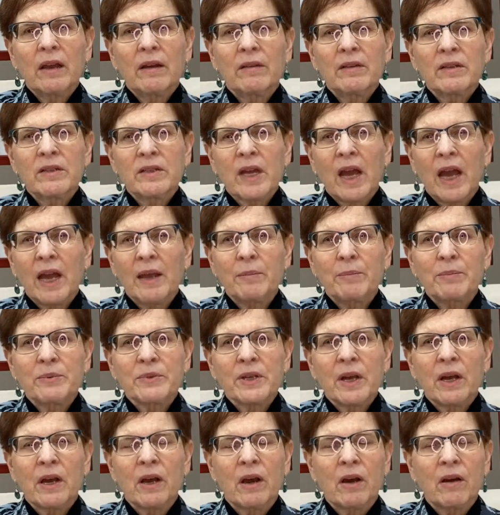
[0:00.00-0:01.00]
types
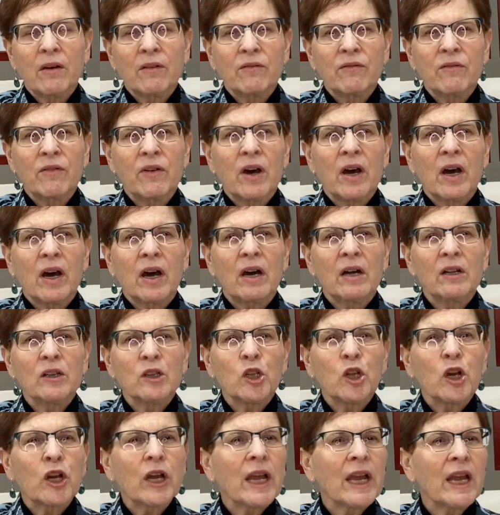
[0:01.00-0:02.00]
of
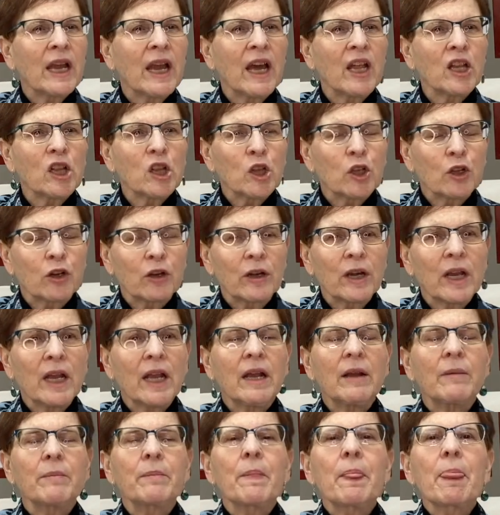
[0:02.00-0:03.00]
looking at
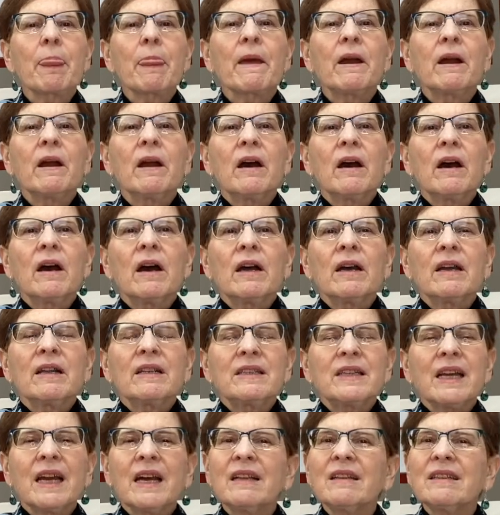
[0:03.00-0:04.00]
learning
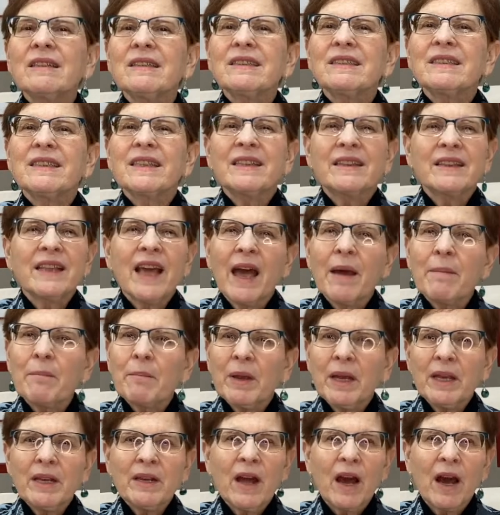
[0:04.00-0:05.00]
tell us that that
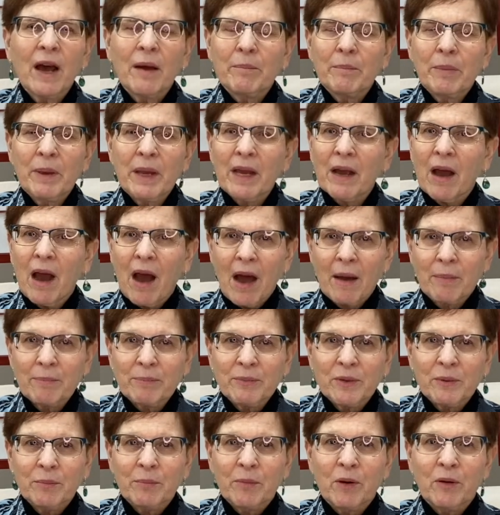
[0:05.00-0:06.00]
may not be
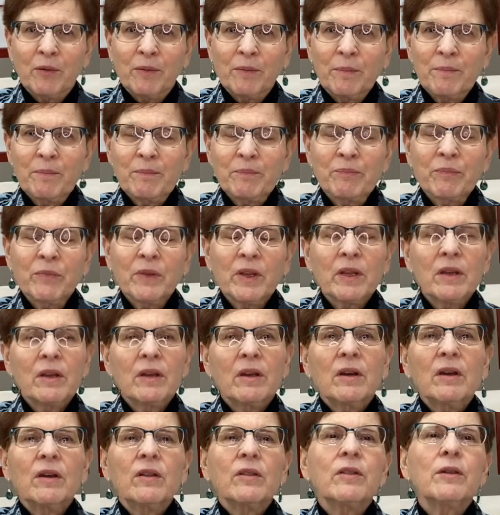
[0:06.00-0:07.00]
optimal.
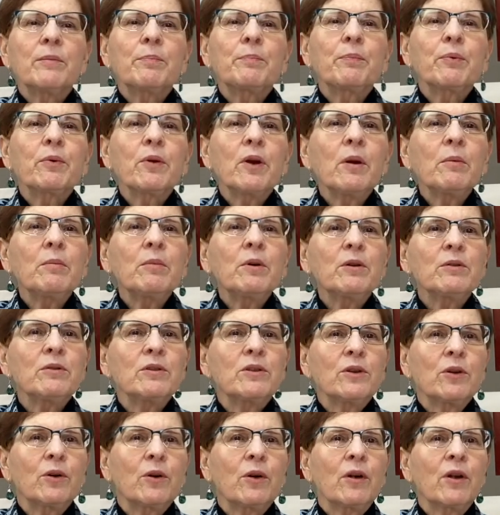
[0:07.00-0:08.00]
The
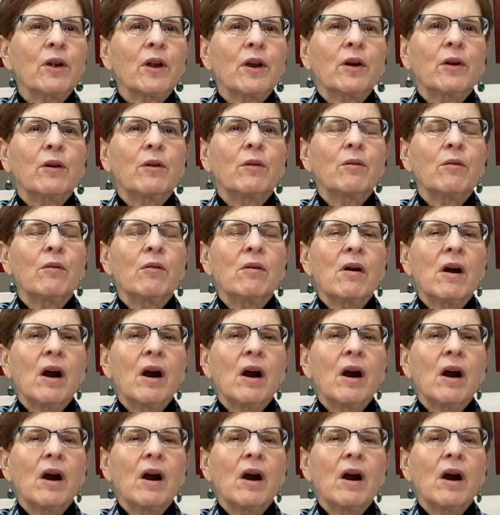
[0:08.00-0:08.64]
Promodoro